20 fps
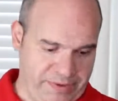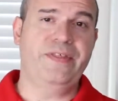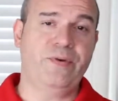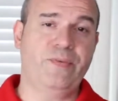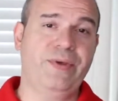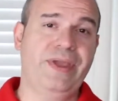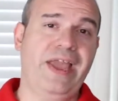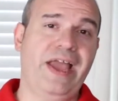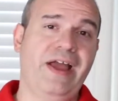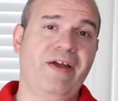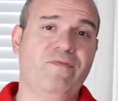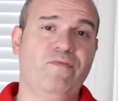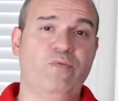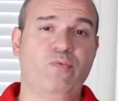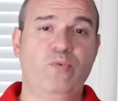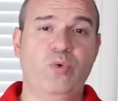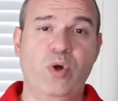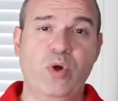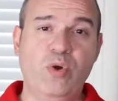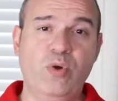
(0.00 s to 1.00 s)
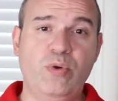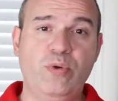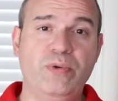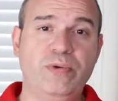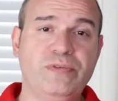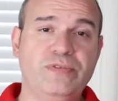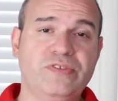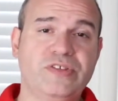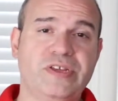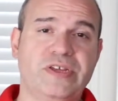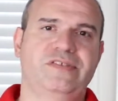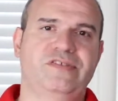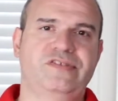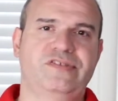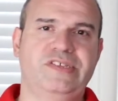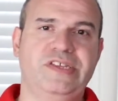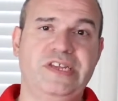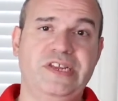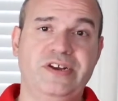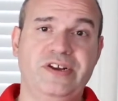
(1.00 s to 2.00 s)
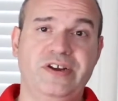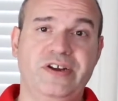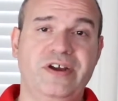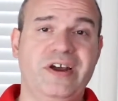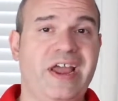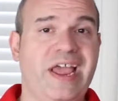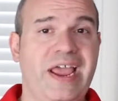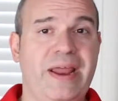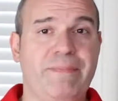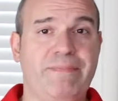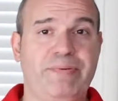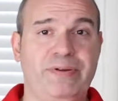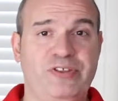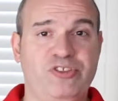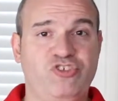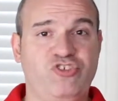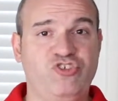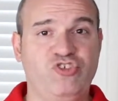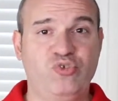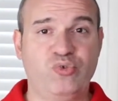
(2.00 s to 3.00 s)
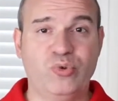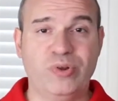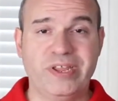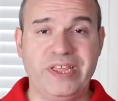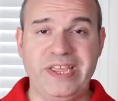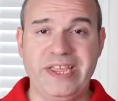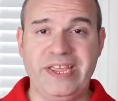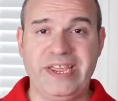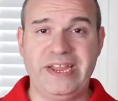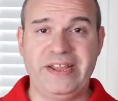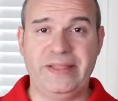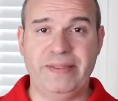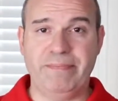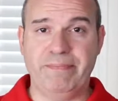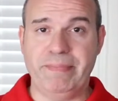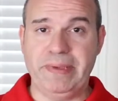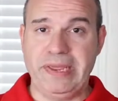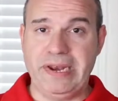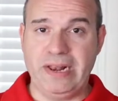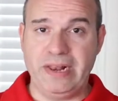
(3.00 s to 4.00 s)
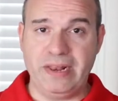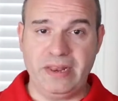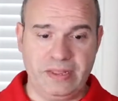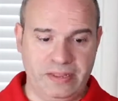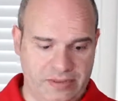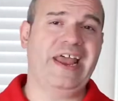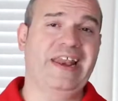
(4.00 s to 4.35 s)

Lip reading: Then we have rose, cedar, and patchouli in the middle.